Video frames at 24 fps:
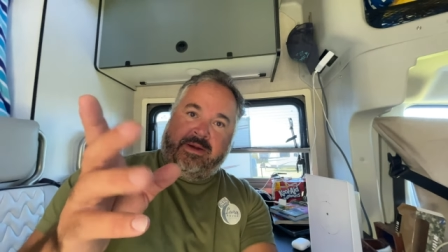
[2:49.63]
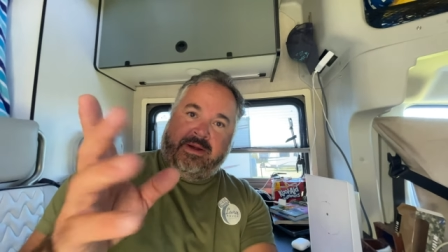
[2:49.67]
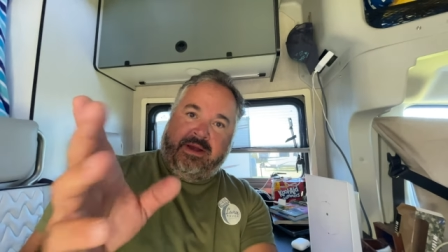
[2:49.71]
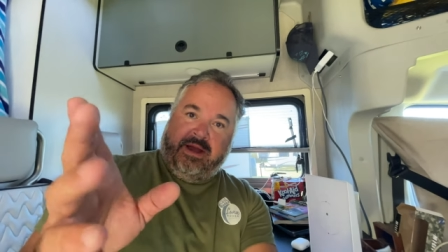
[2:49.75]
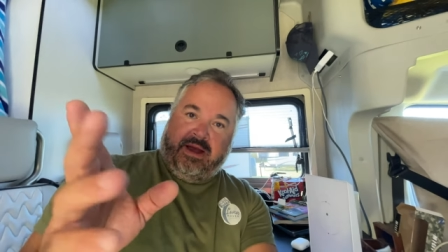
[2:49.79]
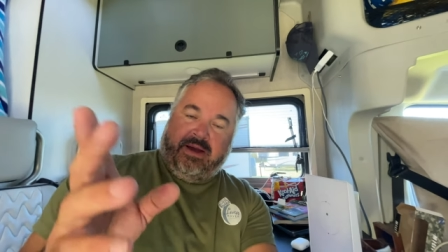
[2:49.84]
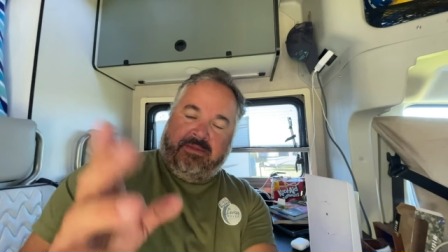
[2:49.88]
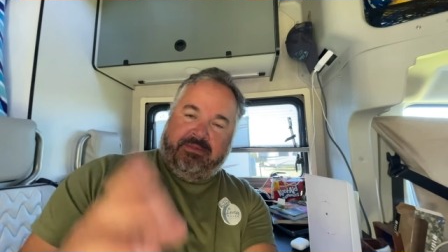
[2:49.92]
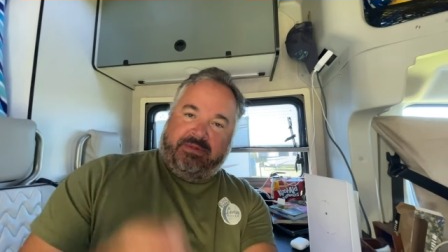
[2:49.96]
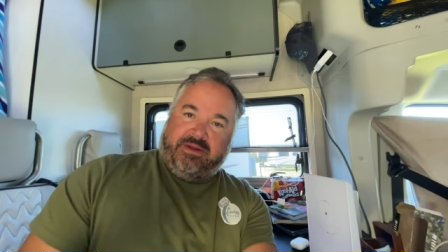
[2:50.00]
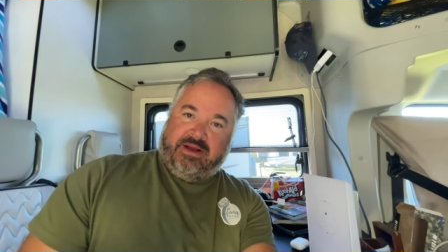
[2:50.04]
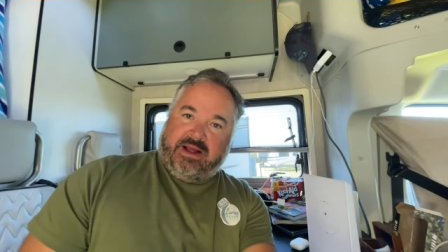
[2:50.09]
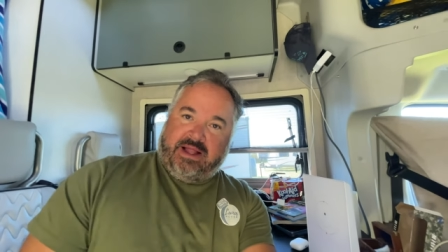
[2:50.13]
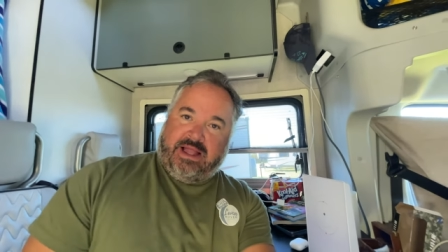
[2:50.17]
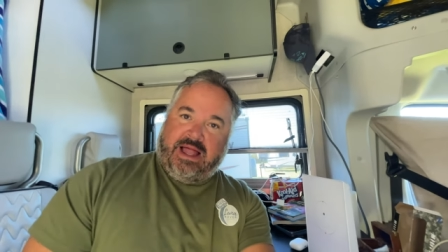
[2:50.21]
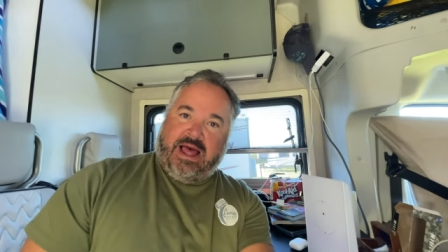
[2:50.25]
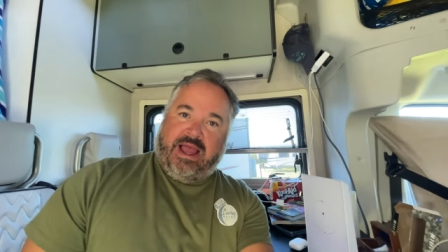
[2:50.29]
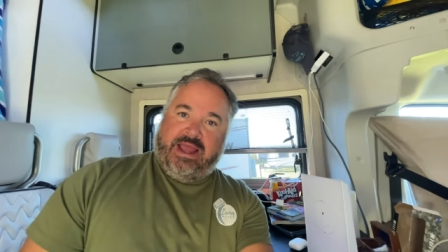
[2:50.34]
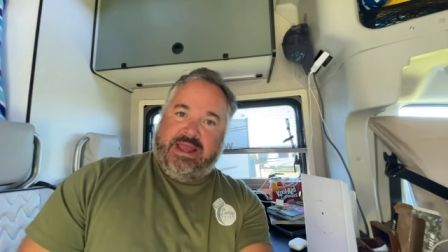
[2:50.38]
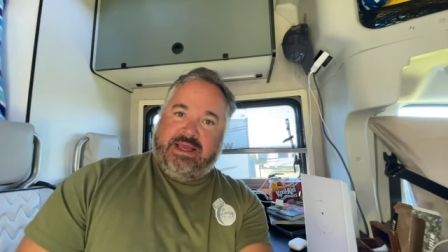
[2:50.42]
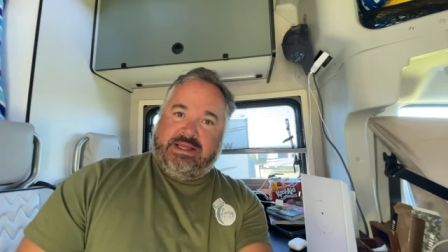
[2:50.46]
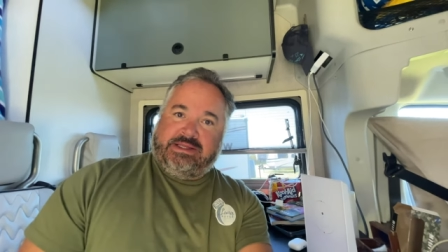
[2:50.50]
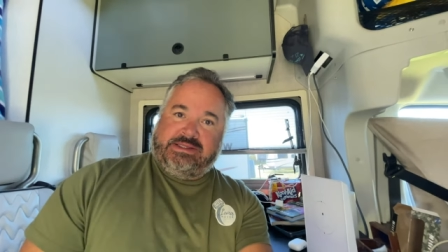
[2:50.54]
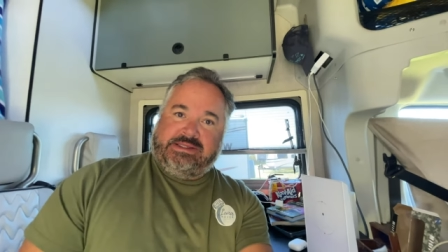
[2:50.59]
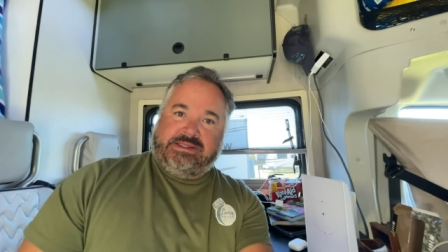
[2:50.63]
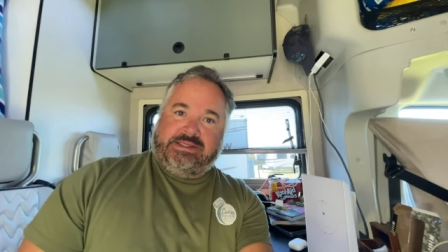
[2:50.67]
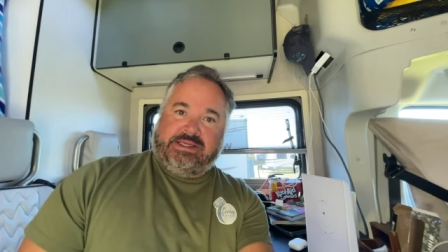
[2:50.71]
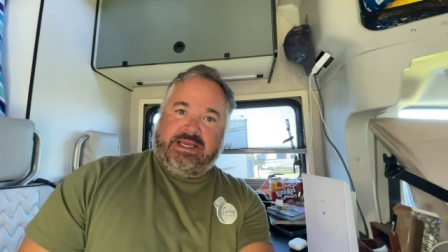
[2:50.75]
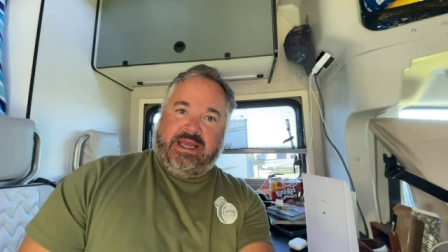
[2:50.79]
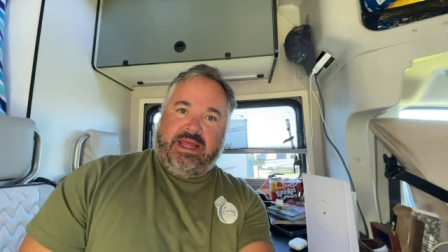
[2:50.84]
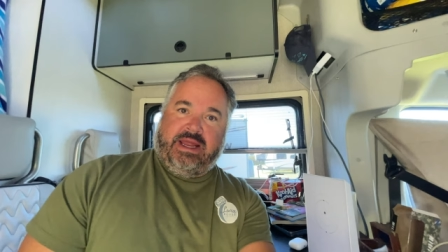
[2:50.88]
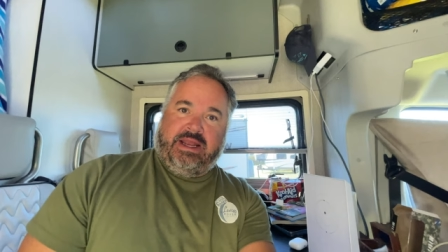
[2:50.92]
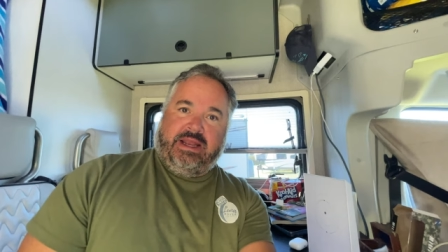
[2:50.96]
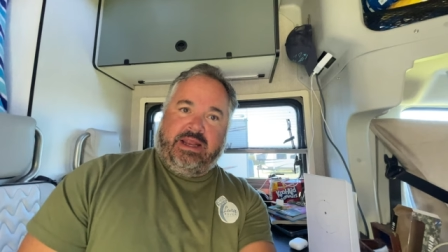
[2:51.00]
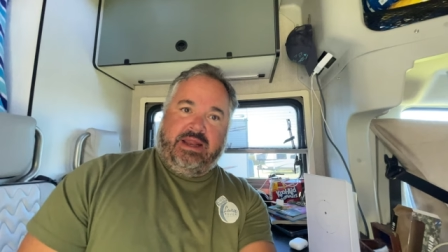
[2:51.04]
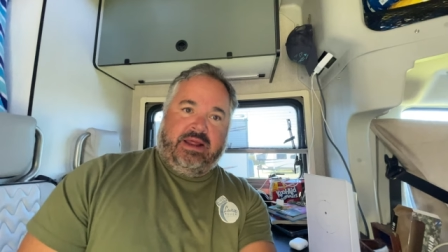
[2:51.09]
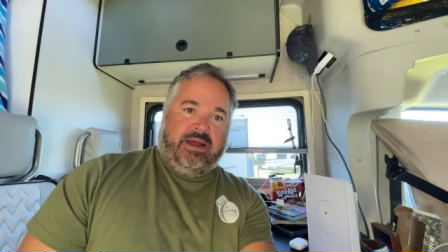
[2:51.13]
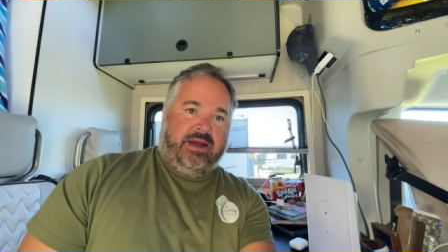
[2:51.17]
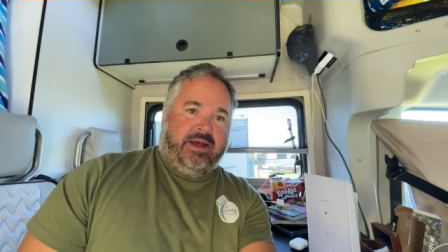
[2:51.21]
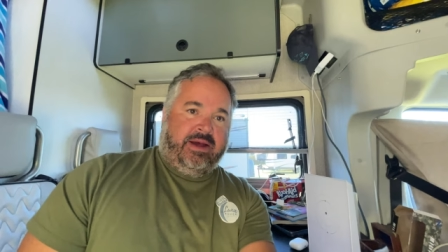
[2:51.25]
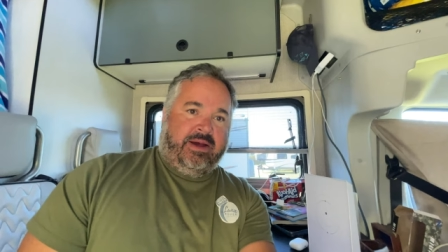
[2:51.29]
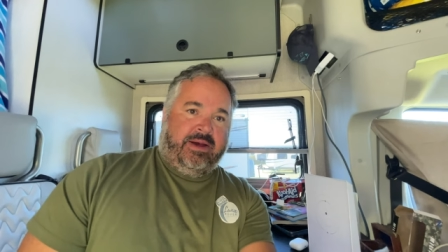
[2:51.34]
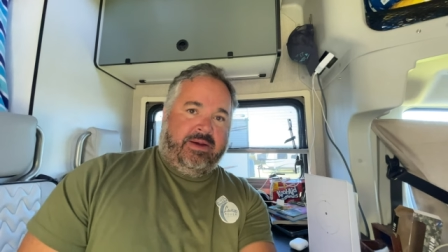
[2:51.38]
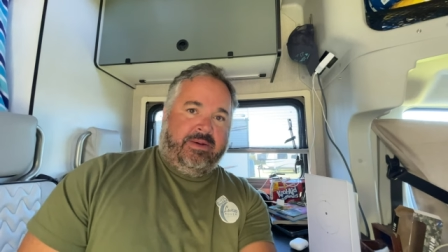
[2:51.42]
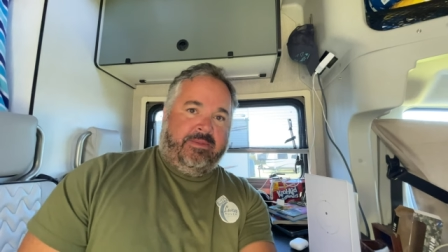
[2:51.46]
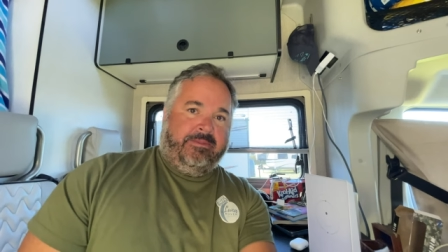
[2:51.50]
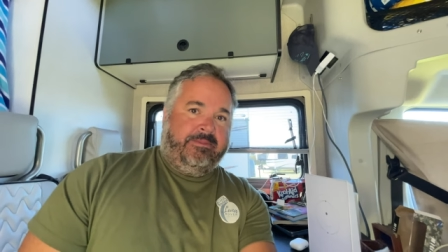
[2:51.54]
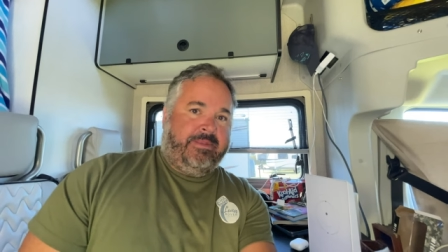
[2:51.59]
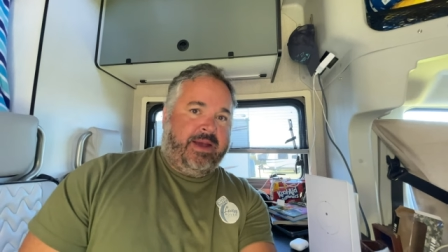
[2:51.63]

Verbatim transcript: up to clients, and um,